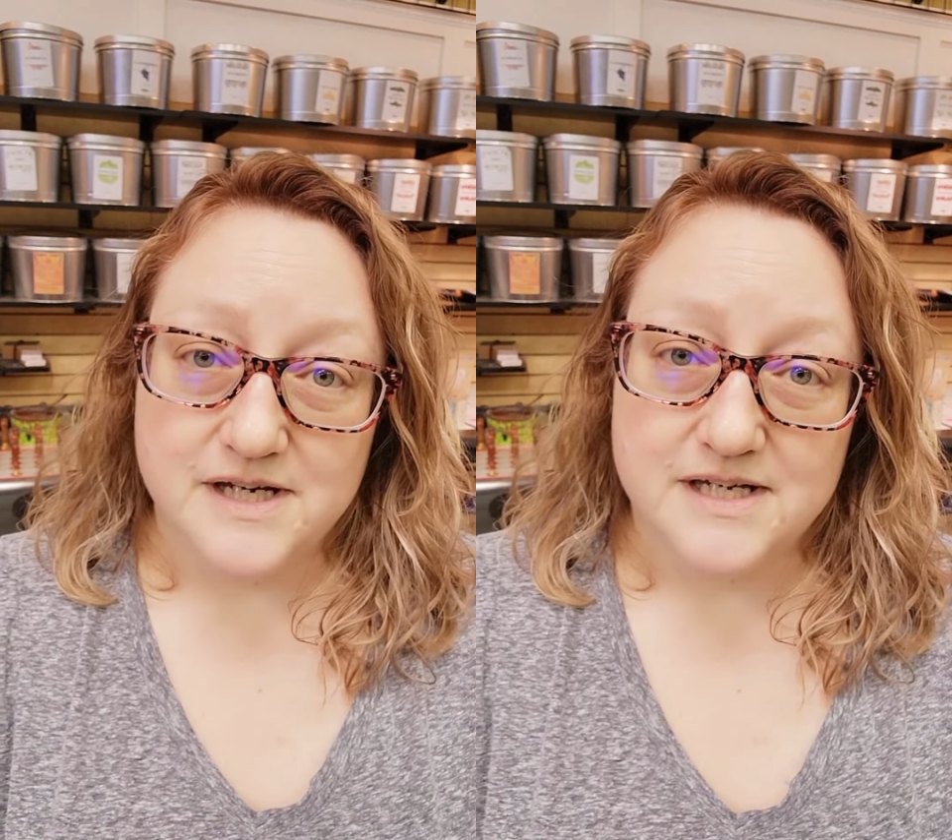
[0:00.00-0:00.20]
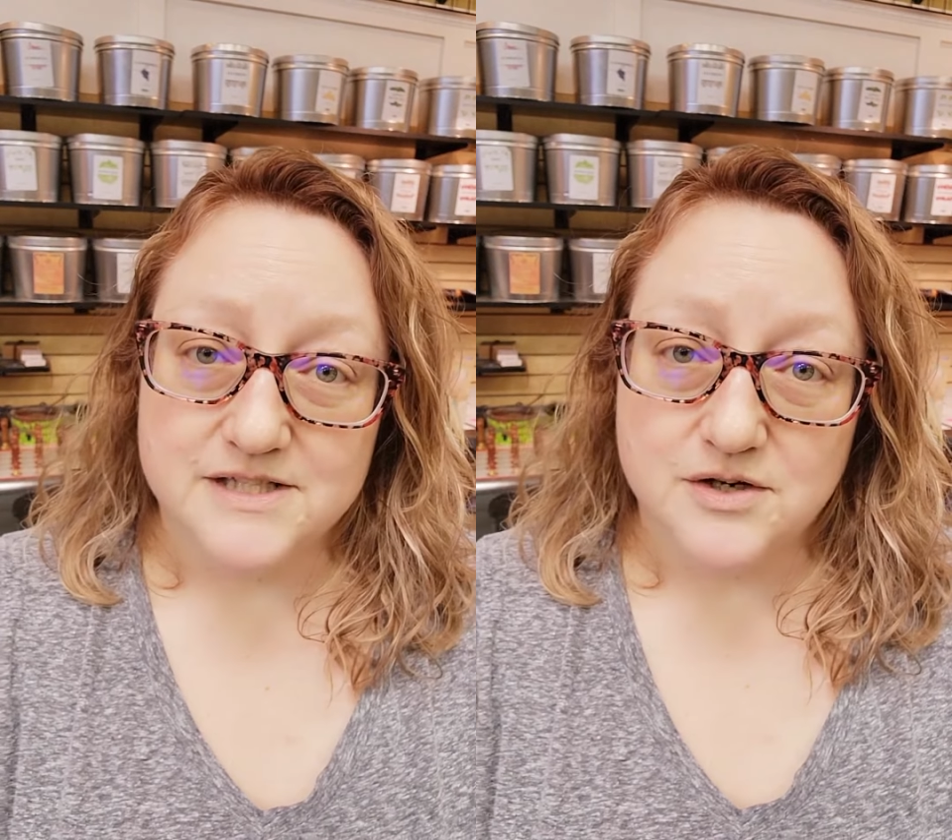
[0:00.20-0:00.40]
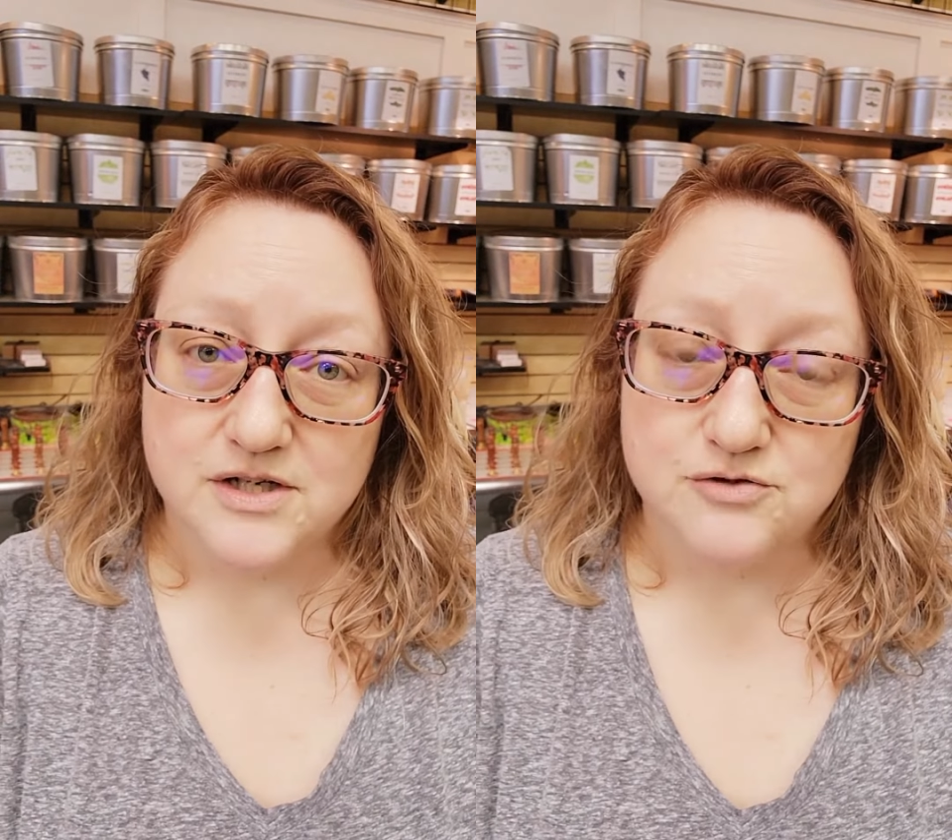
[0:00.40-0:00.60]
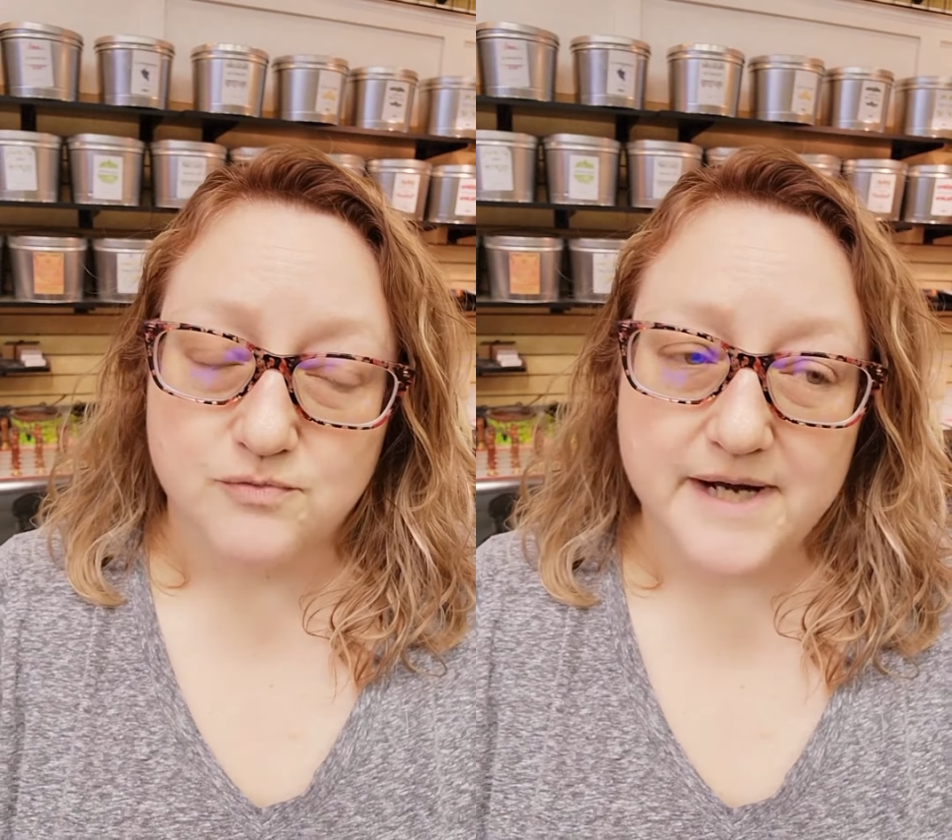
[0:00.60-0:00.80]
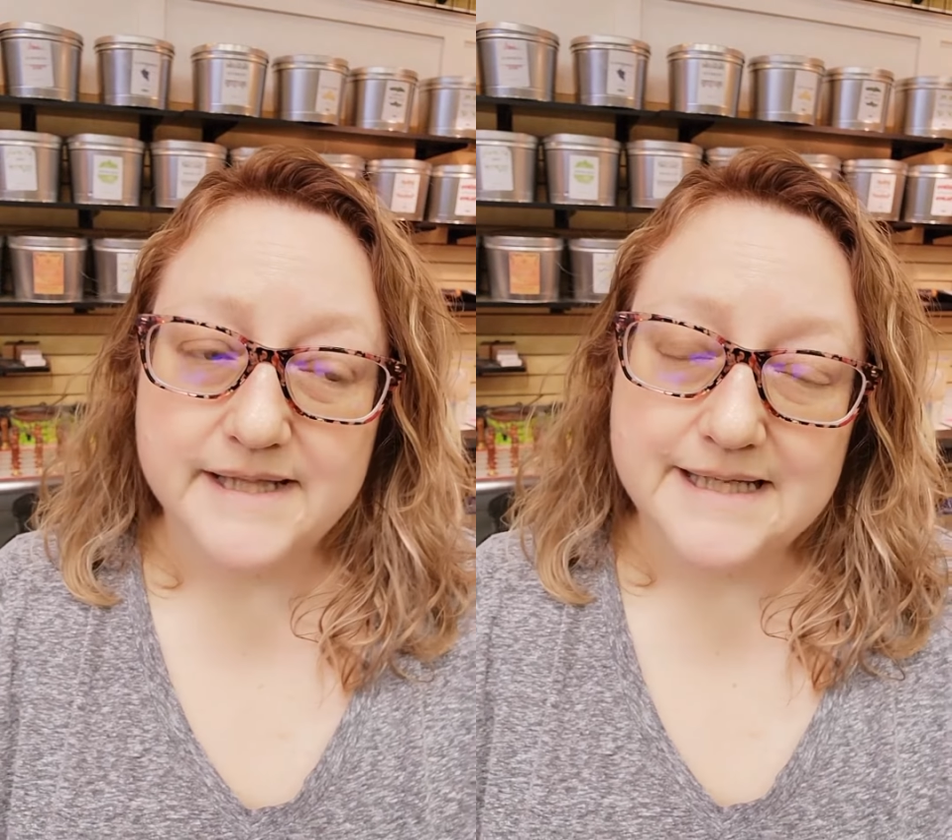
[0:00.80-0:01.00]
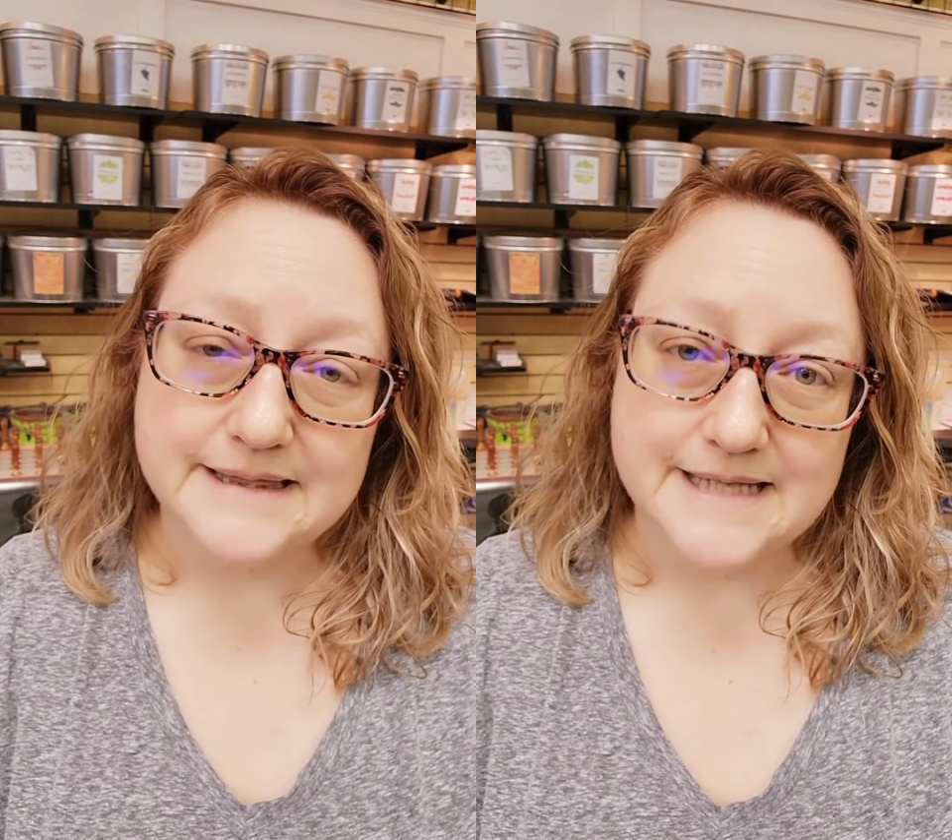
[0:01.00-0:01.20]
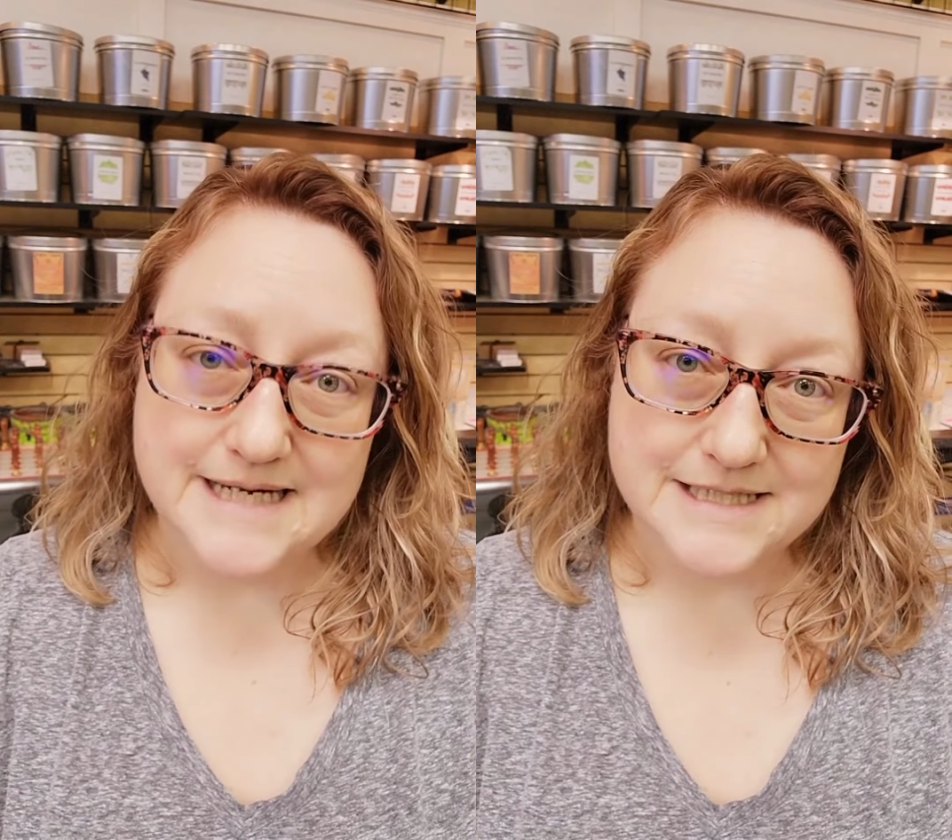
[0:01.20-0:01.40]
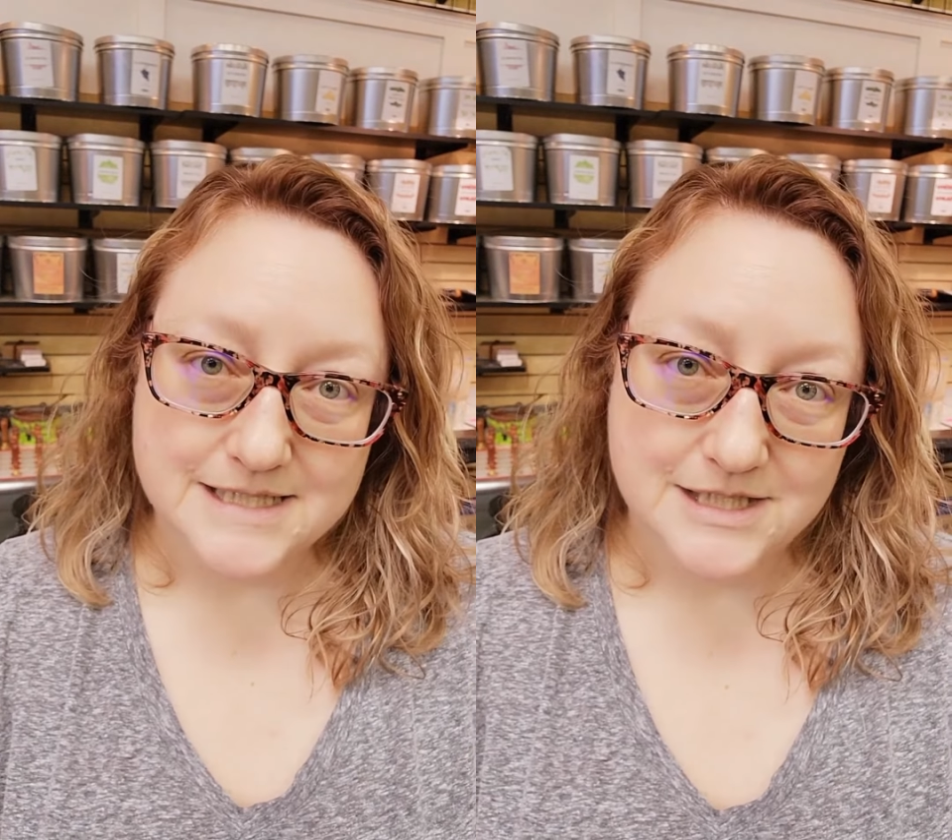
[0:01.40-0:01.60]
is directly
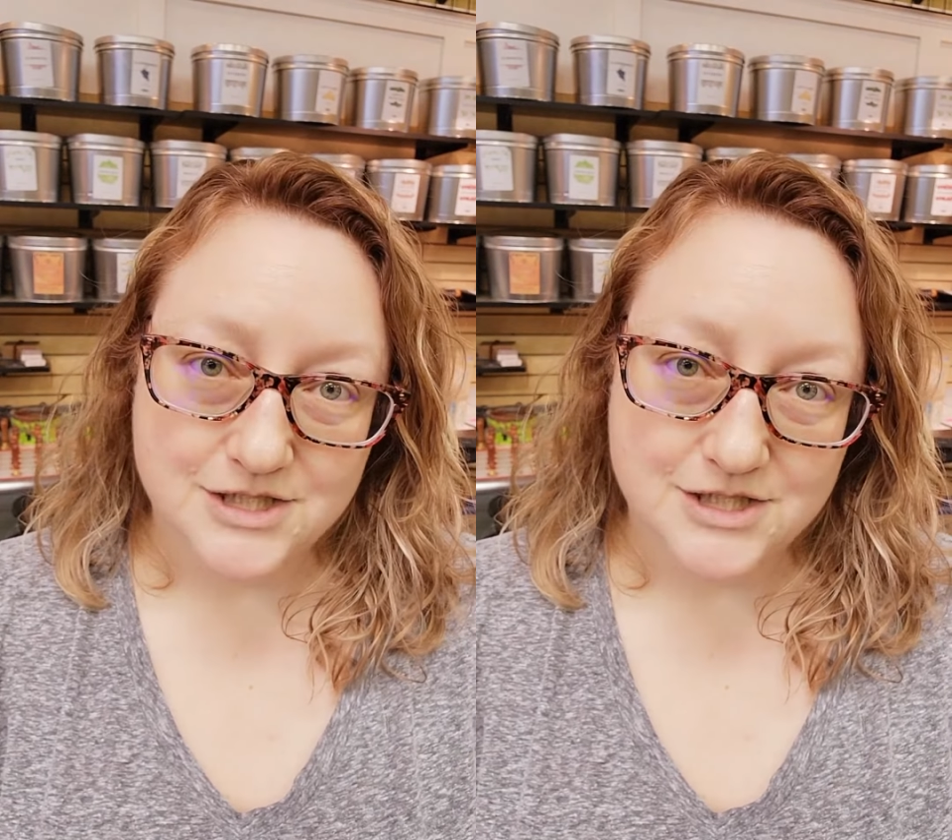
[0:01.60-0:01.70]
linked